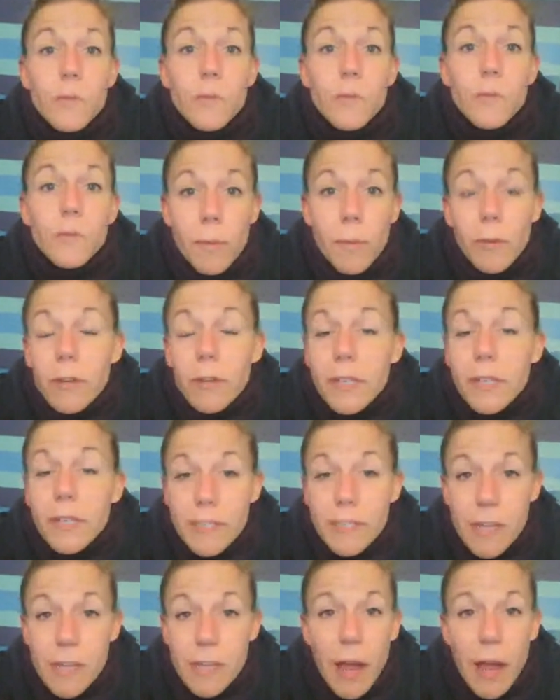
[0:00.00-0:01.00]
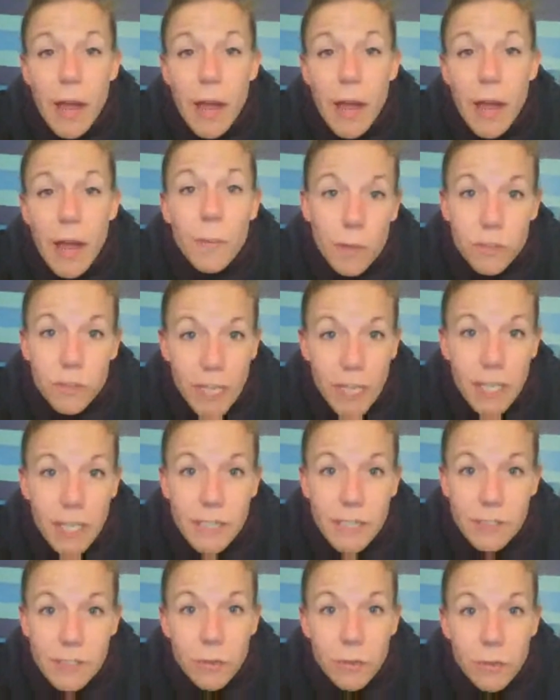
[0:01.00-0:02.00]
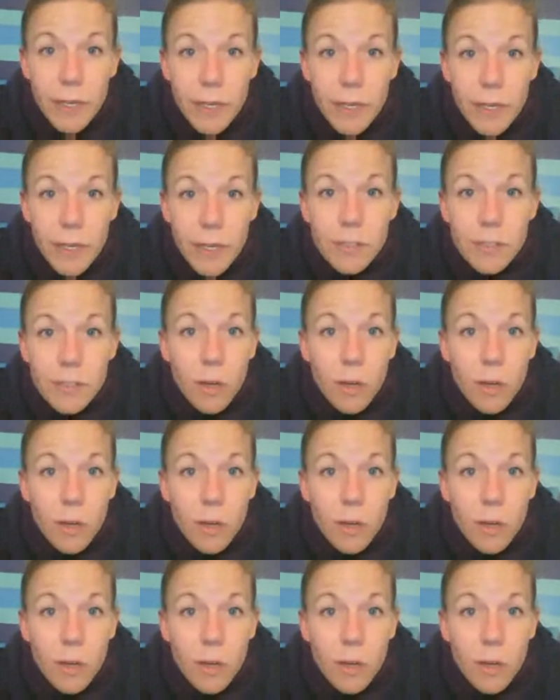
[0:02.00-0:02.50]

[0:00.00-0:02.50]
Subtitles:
Then those 4 people are going to say, well, I want what Jenny's doing.